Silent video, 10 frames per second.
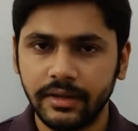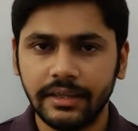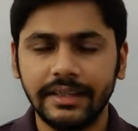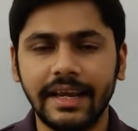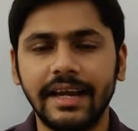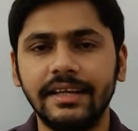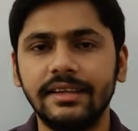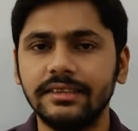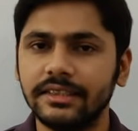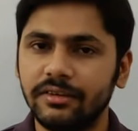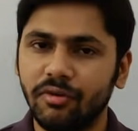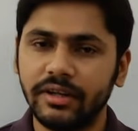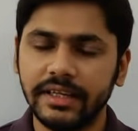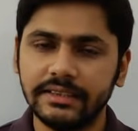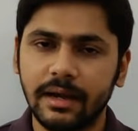They can either sit for
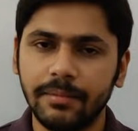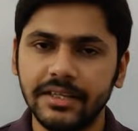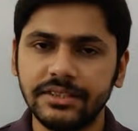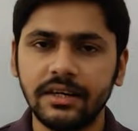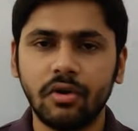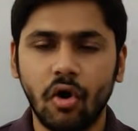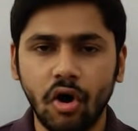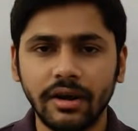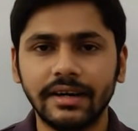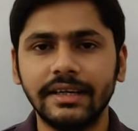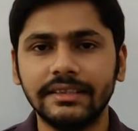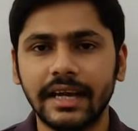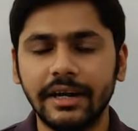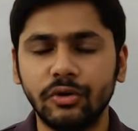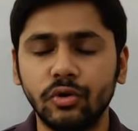the examination or
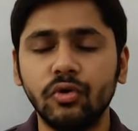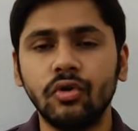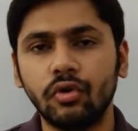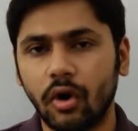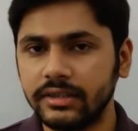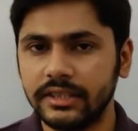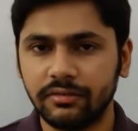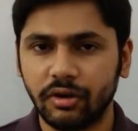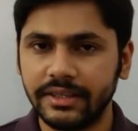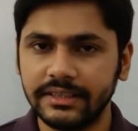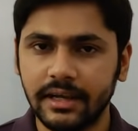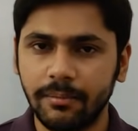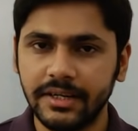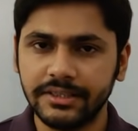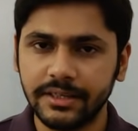decide to not sit for the
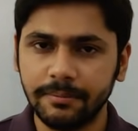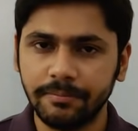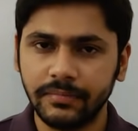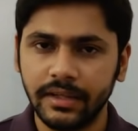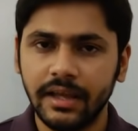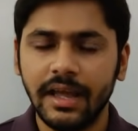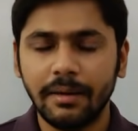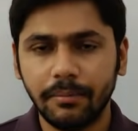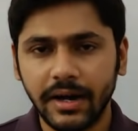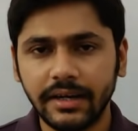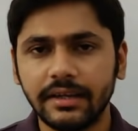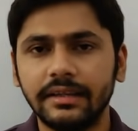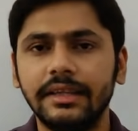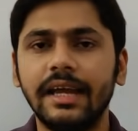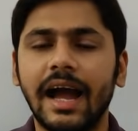examination.
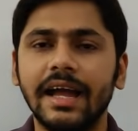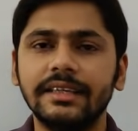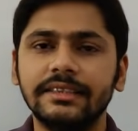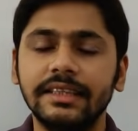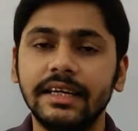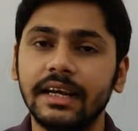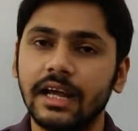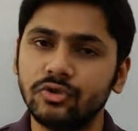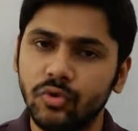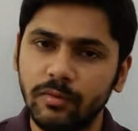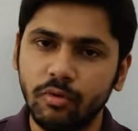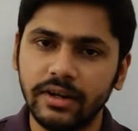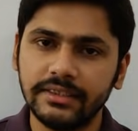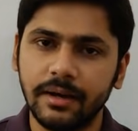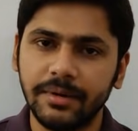But the ISC Class 12
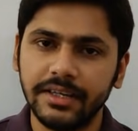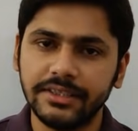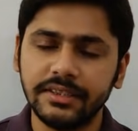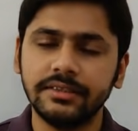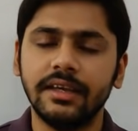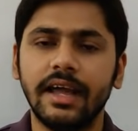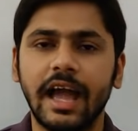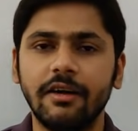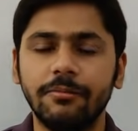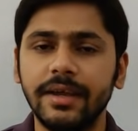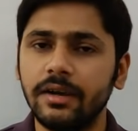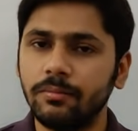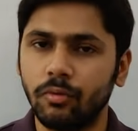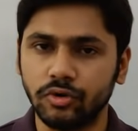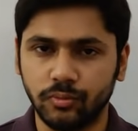board examinations have
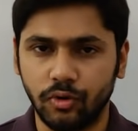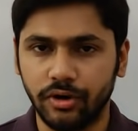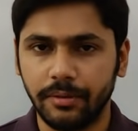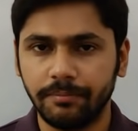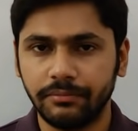been postponed.